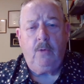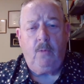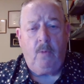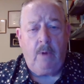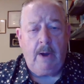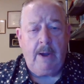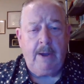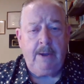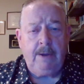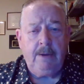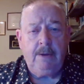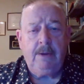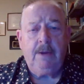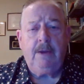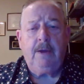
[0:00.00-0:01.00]
Why?
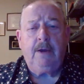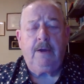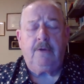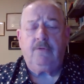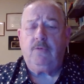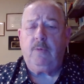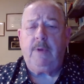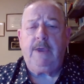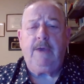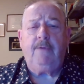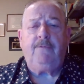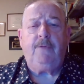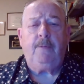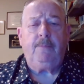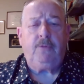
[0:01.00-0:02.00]
Because we
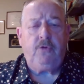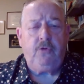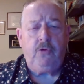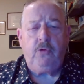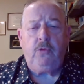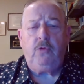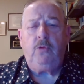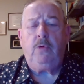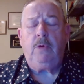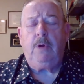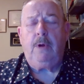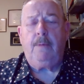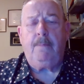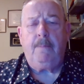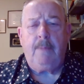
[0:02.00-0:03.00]
give them too
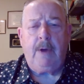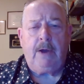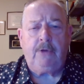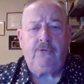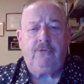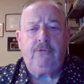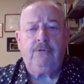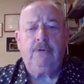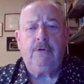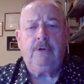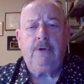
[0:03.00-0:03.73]
many